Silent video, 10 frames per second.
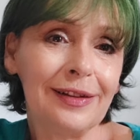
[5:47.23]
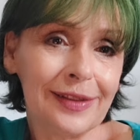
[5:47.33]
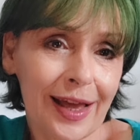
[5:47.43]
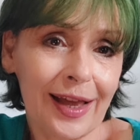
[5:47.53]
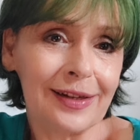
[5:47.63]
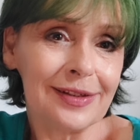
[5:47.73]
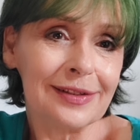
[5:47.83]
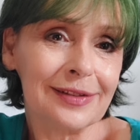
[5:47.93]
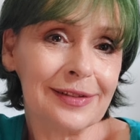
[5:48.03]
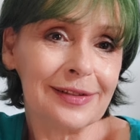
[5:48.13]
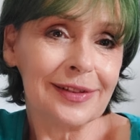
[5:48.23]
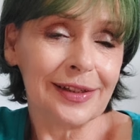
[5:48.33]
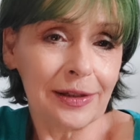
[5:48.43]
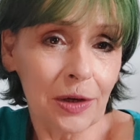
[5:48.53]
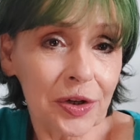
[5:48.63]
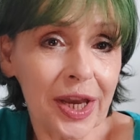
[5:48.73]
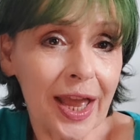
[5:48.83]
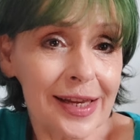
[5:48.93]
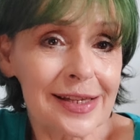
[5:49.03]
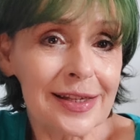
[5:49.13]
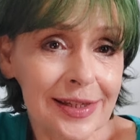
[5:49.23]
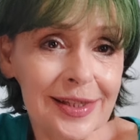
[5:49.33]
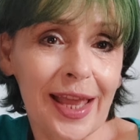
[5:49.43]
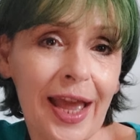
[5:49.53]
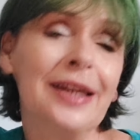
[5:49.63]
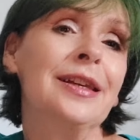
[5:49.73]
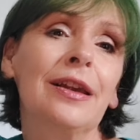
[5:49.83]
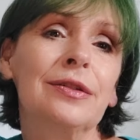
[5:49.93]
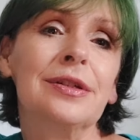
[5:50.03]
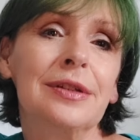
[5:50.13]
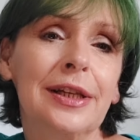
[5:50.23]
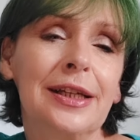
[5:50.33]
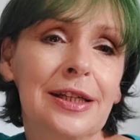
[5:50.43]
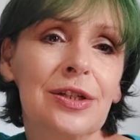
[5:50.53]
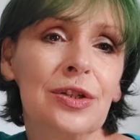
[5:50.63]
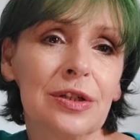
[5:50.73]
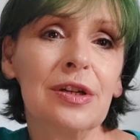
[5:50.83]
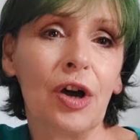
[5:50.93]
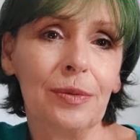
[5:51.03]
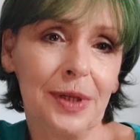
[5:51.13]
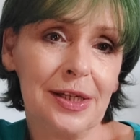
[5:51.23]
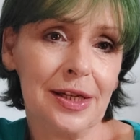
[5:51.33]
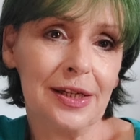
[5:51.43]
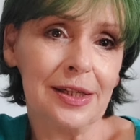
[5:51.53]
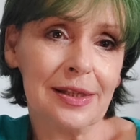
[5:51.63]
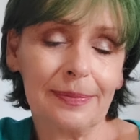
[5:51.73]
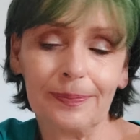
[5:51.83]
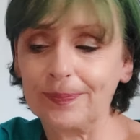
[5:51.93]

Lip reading: that in a lot of cases can lead to diabetes.